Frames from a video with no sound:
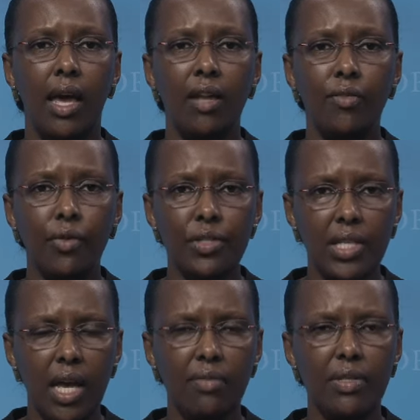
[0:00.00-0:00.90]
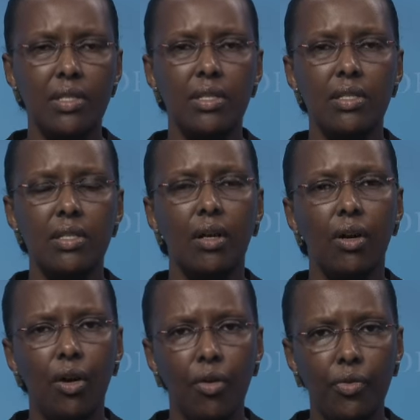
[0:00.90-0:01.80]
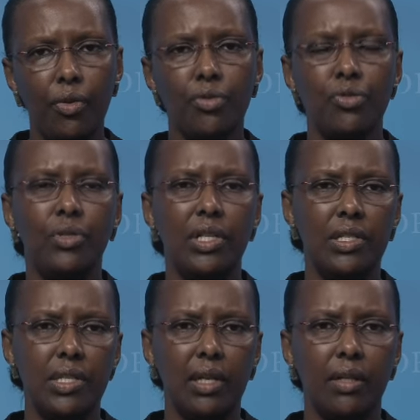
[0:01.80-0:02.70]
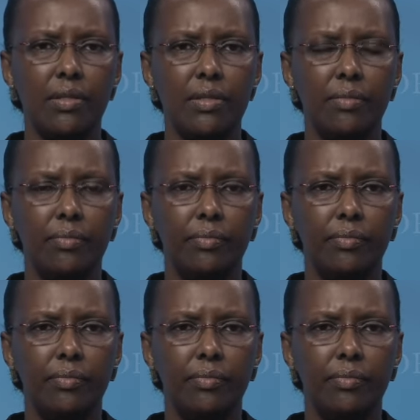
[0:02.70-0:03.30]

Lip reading: And for services, of course, you need skills.